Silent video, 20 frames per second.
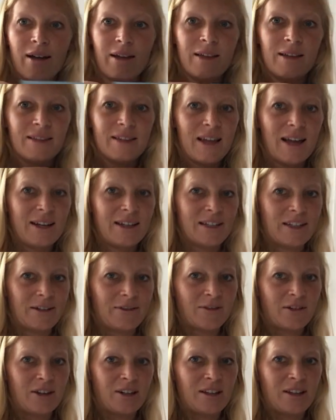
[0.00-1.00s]
Is that
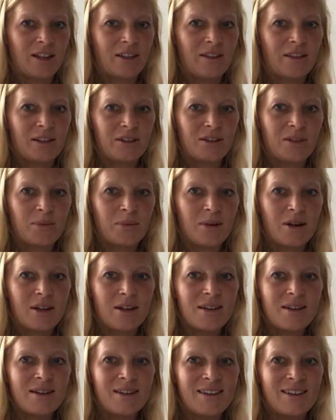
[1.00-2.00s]
different than this
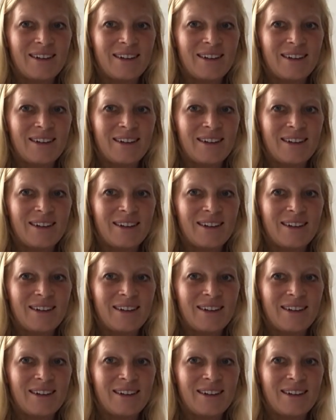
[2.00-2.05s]
one?